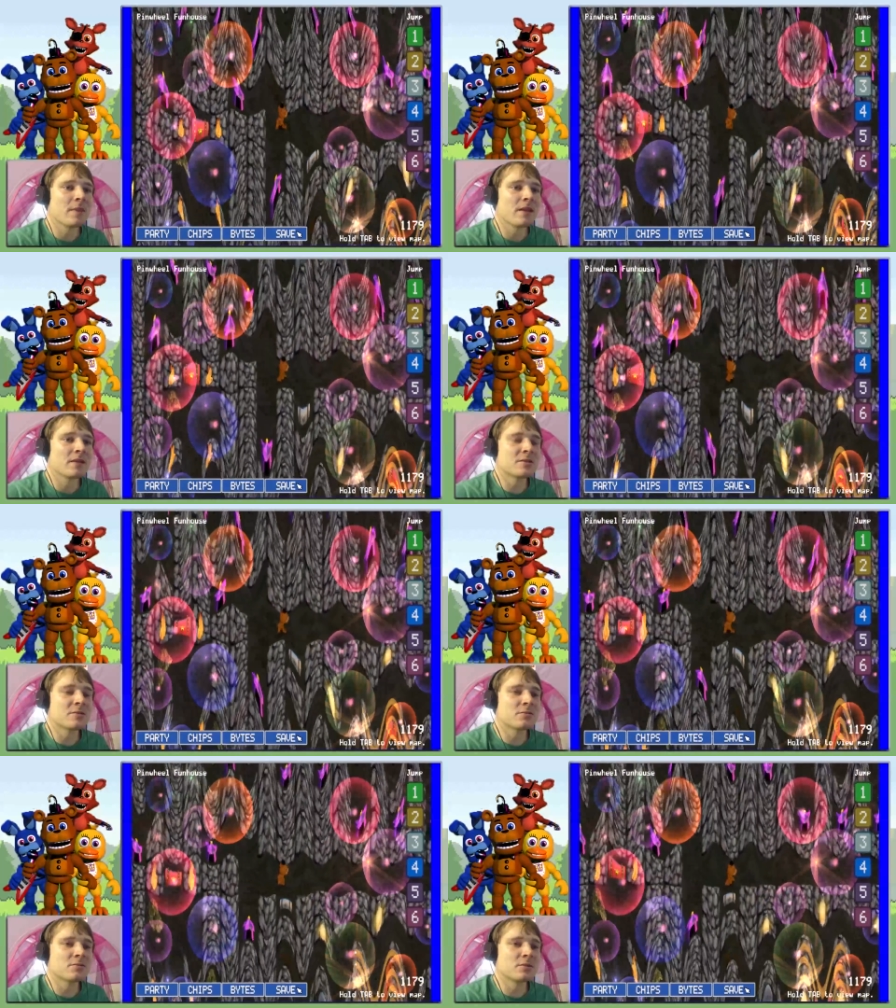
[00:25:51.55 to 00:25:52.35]

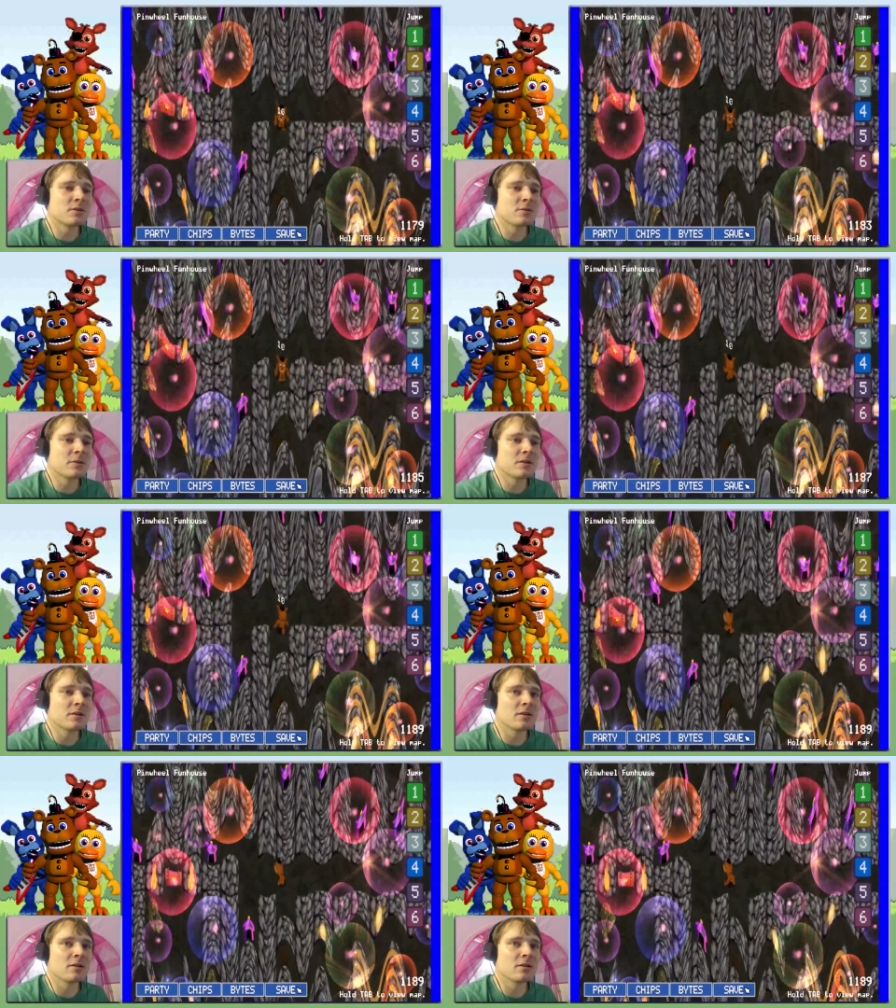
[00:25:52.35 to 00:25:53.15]
It's really weird
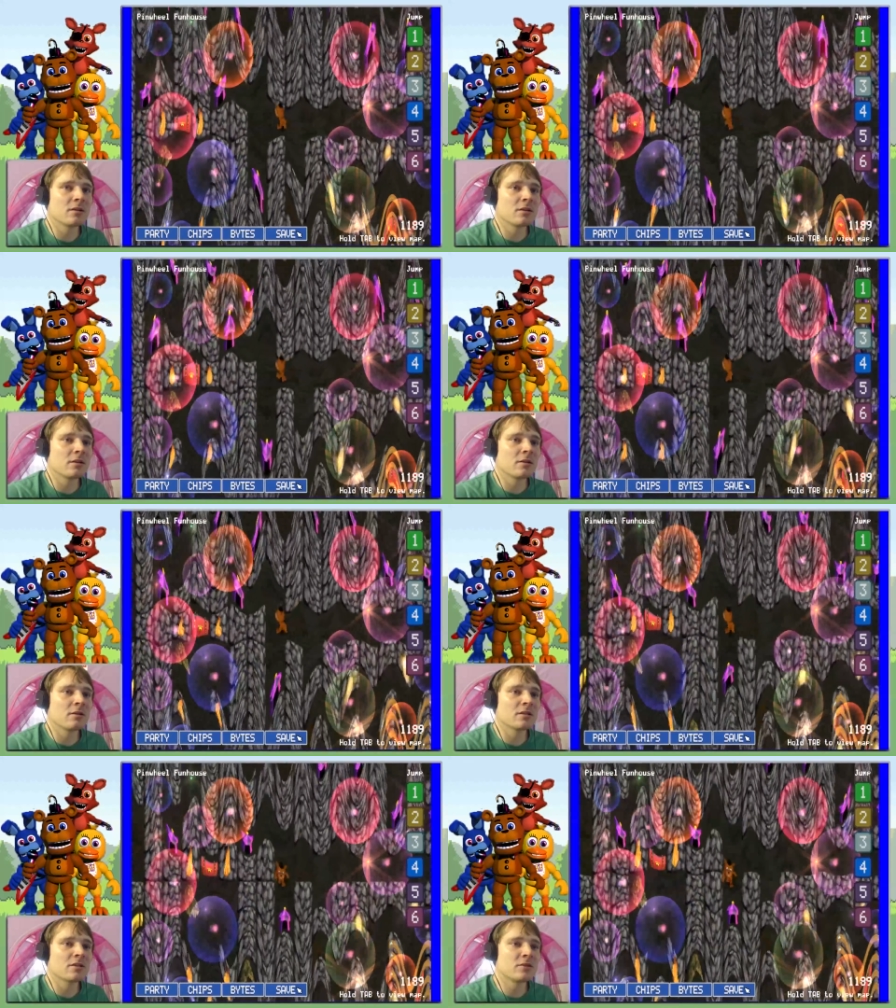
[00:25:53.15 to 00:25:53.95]
here.
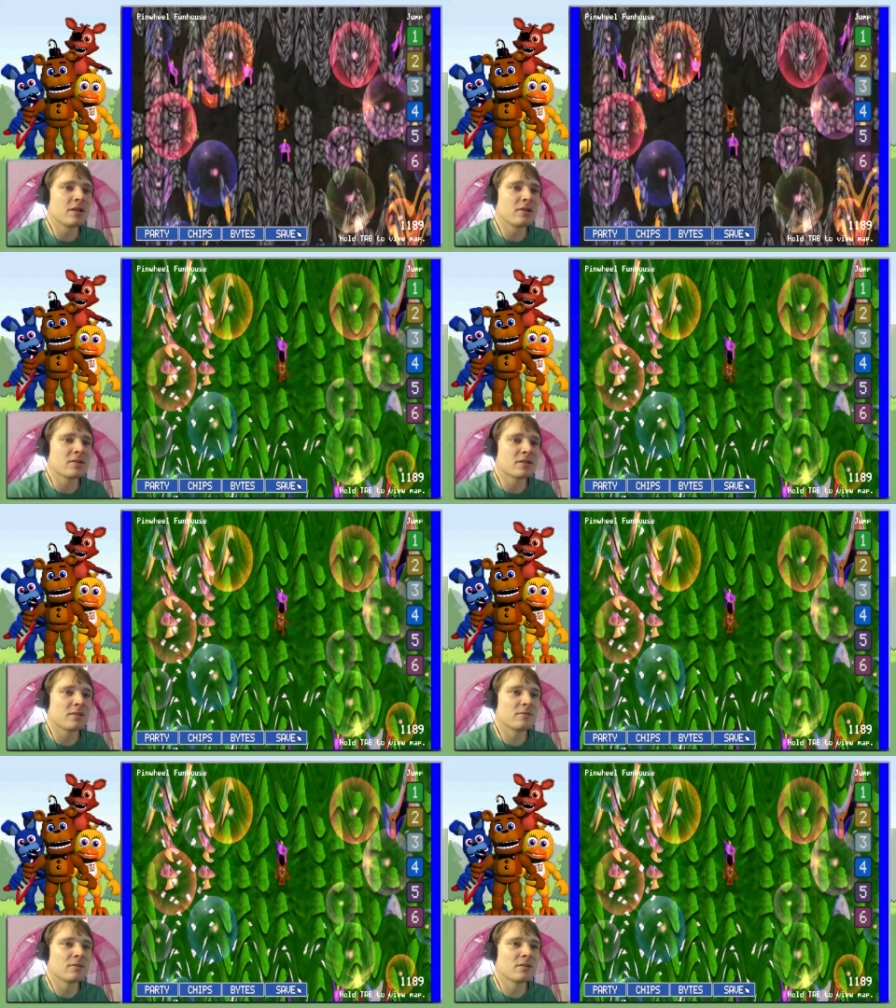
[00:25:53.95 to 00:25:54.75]
Let's go down this
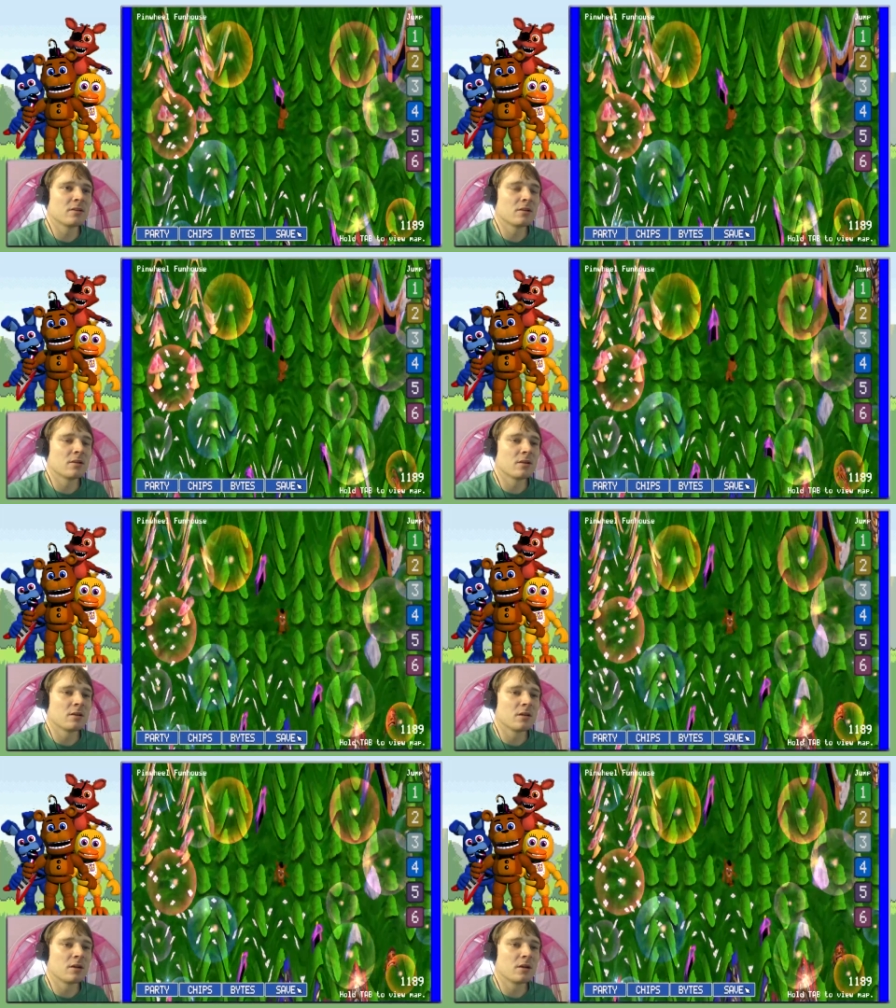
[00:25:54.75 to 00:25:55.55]
time.
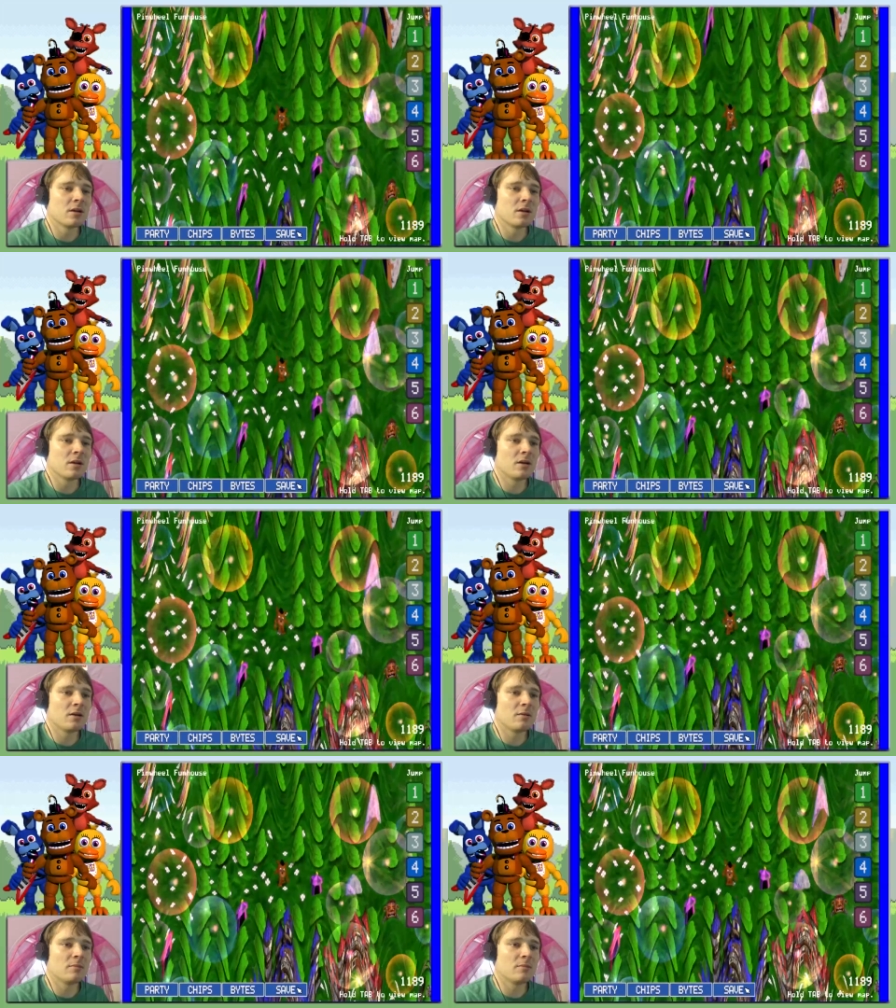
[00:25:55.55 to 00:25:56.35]

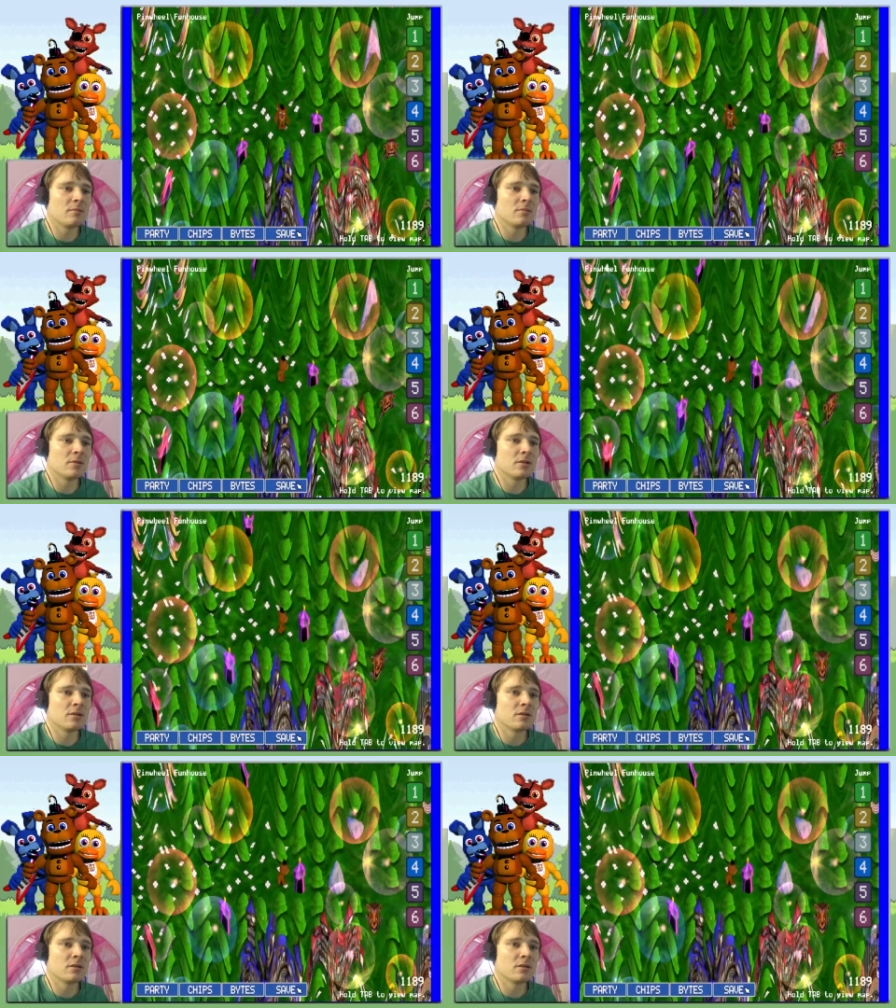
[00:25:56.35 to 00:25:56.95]
Um...